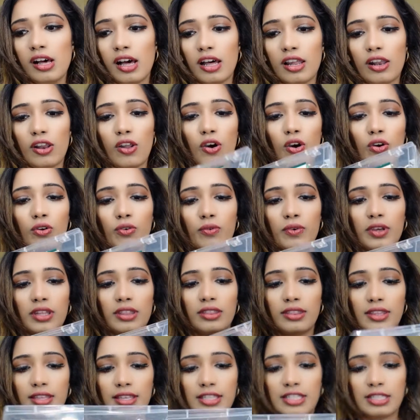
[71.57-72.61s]
along with
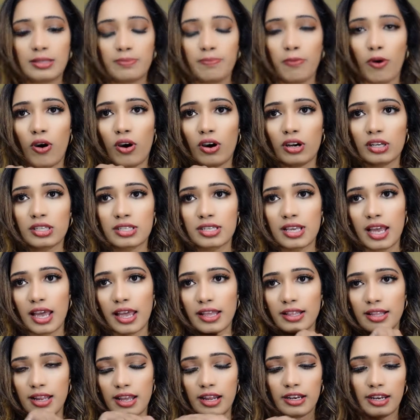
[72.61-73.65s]
this box.
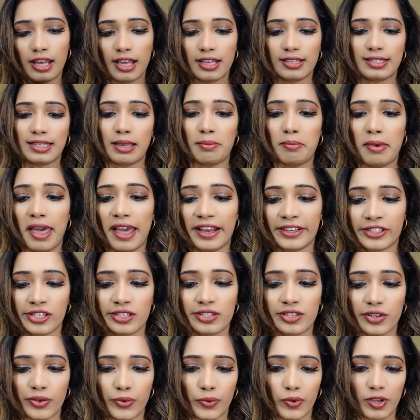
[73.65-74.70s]
It has some
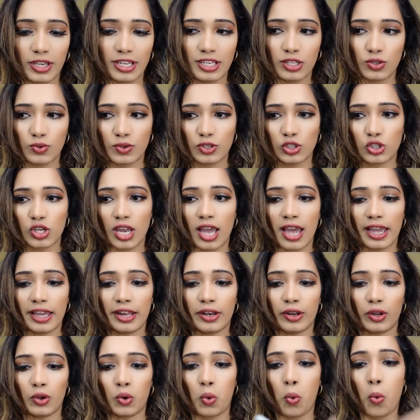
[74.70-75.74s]
accessories which I
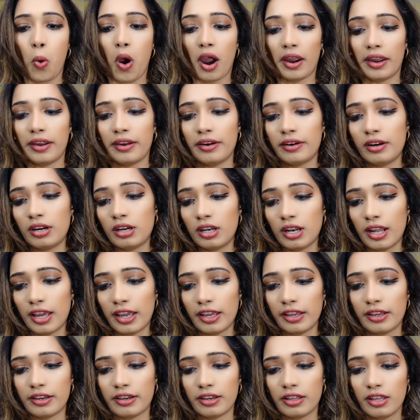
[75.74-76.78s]
require,
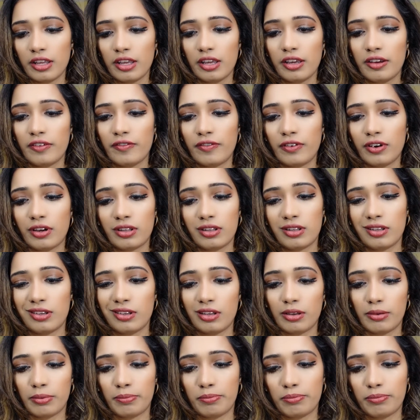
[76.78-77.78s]
like for the